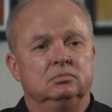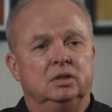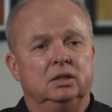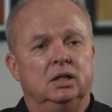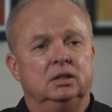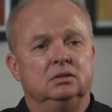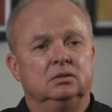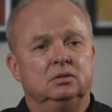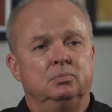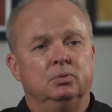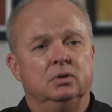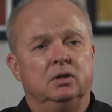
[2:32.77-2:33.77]
and that's
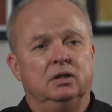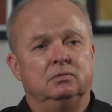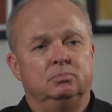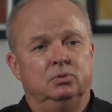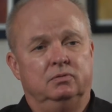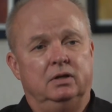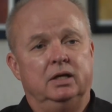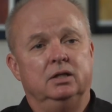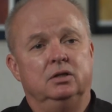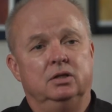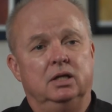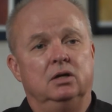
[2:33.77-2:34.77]
to provide
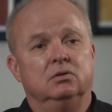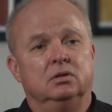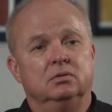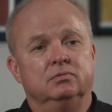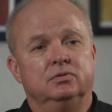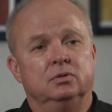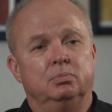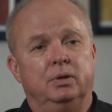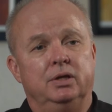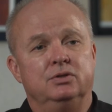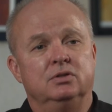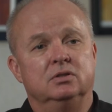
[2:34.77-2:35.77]
a good outcome for a
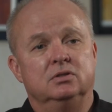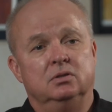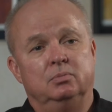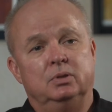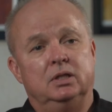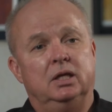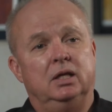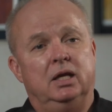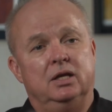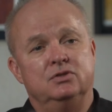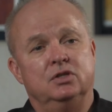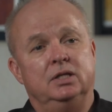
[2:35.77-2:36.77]
patient, someone that
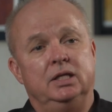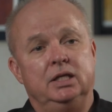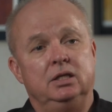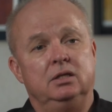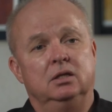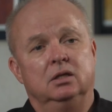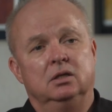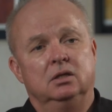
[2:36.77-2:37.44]
has a need.